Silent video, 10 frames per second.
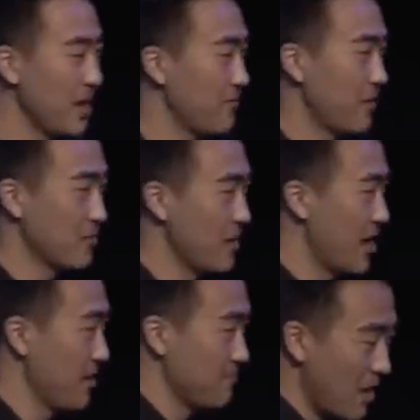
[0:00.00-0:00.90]
make fun of
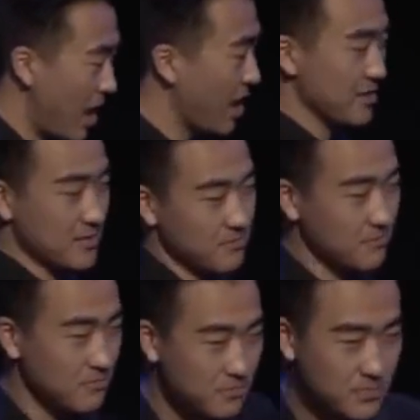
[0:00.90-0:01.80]
my eyes.
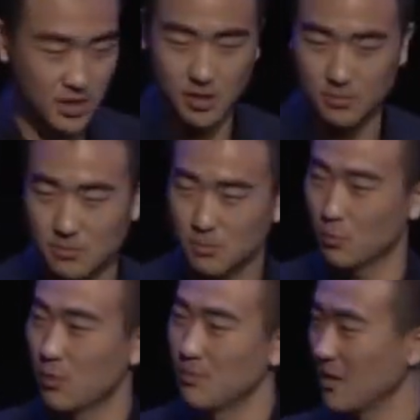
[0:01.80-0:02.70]
Some
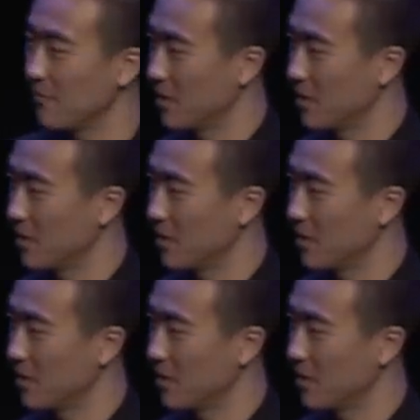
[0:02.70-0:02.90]
would make